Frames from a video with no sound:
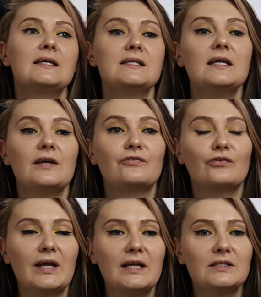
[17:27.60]
they
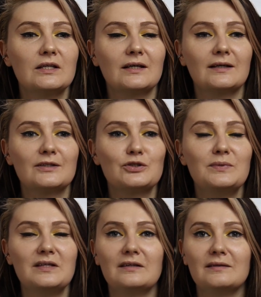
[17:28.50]
afraid to
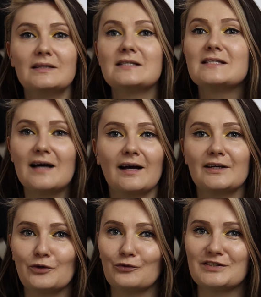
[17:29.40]
be
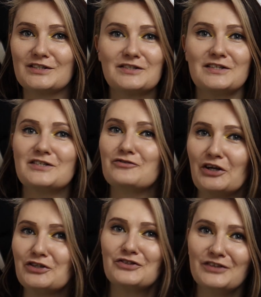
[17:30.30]
inside of these
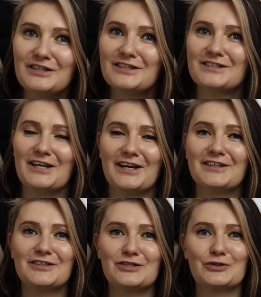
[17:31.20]
strange things
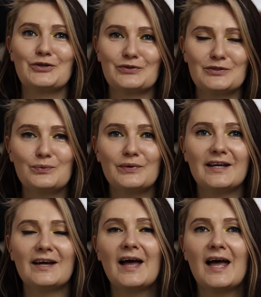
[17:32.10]
and to go
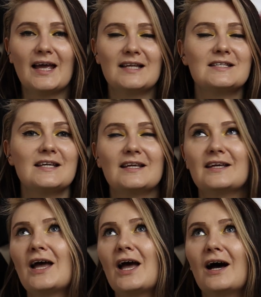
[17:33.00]
somewhere, and
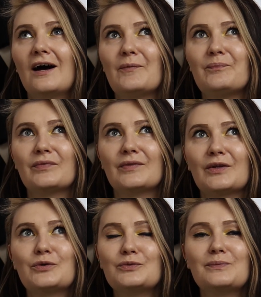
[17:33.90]
they
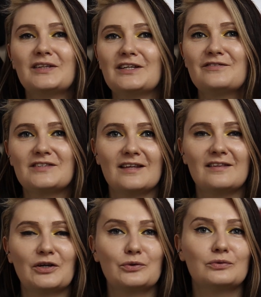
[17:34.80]
couldn't believe that
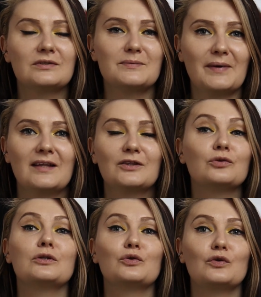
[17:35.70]
they could spend
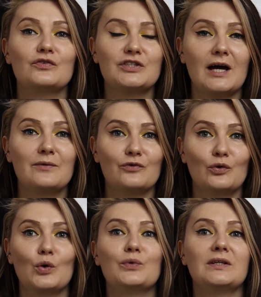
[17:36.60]
not a lot of time
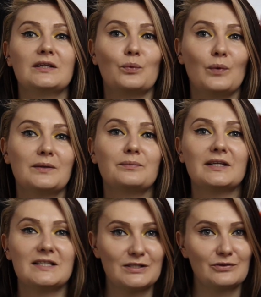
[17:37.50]
for going in one
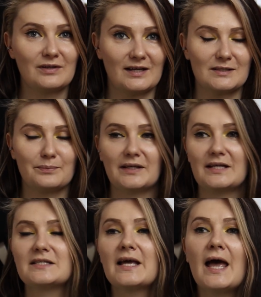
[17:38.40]
place to another
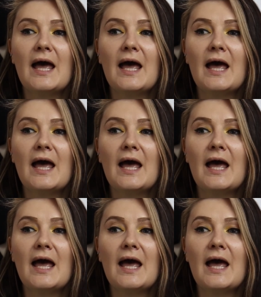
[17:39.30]
place.